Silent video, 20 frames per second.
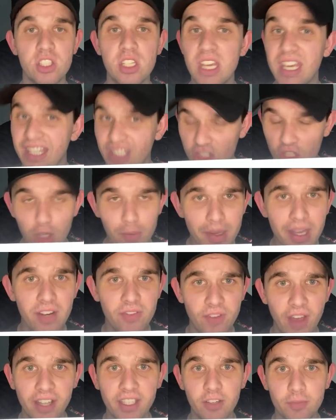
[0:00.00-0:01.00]
He can still be an
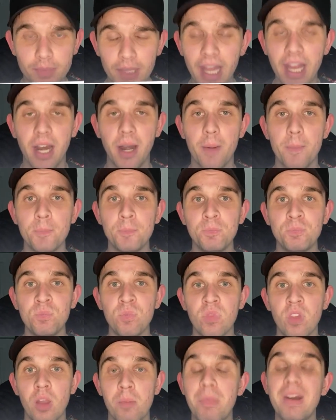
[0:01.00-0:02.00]
effective player,
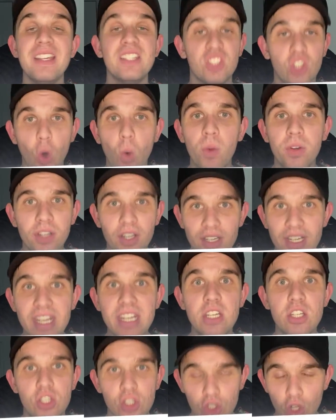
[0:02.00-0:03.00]
but he's going to need
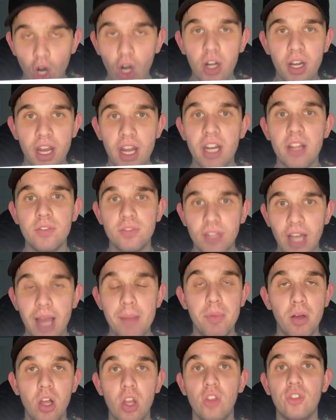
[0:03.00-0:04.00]
to start hitting fly
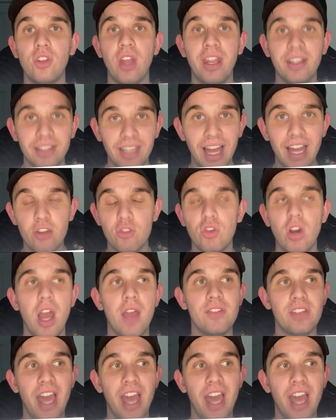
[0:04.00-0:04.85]
balls and line drives